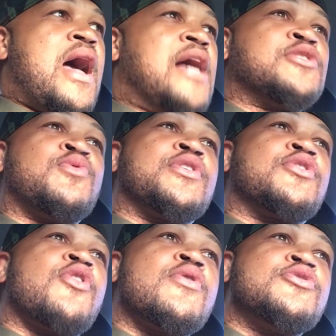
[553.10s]
I just want to
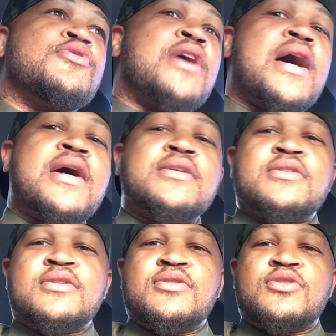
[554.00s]
encourage you
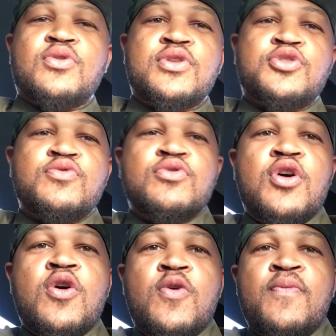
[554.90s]
guys so that you
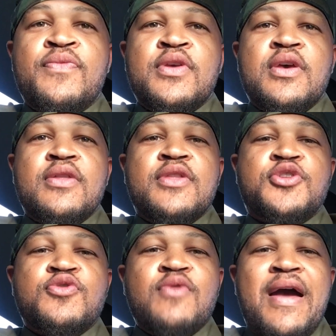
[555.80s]
know
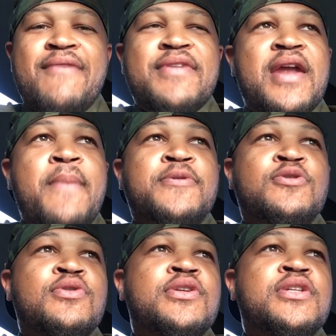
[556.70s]
that you have that
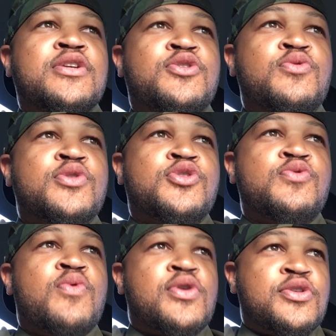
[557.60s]
opportunity to do what you
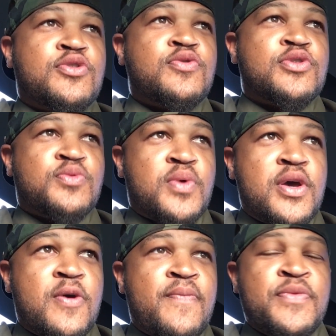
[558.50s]
want to do as
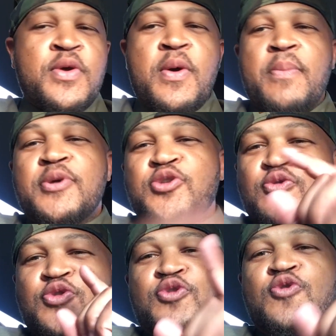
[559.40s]
well. But you
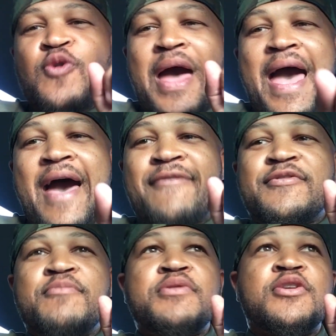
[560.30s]
do have
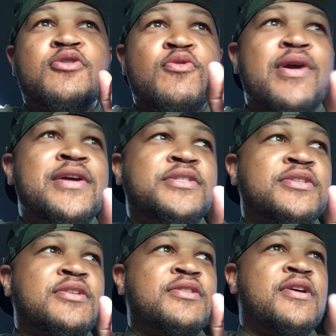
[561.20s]
to be
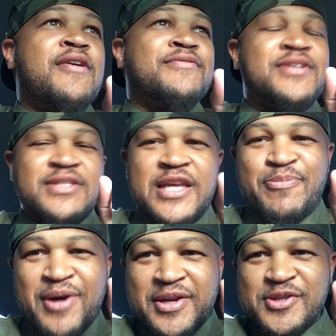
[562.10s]
courageous enough to
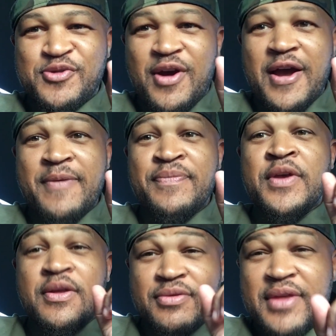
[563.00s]
step out and try.
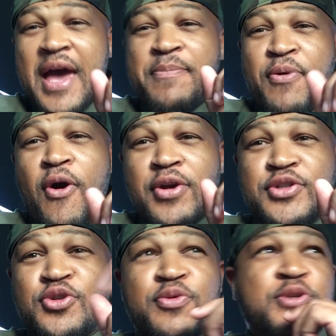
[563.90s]
That part
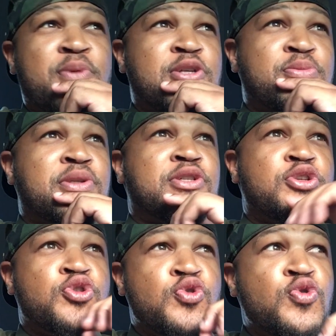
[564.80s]
is your responsibility.
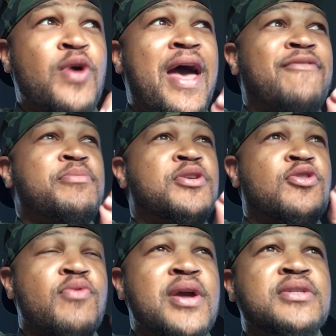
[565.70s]
You have to be
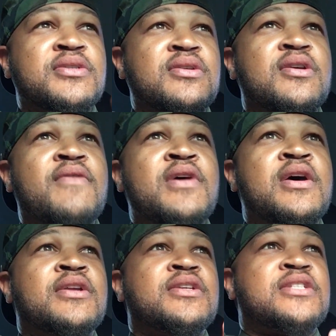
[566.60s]
courageous enough
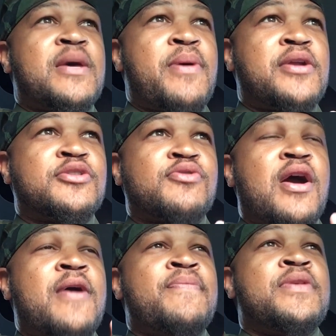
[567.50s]
to step out and try.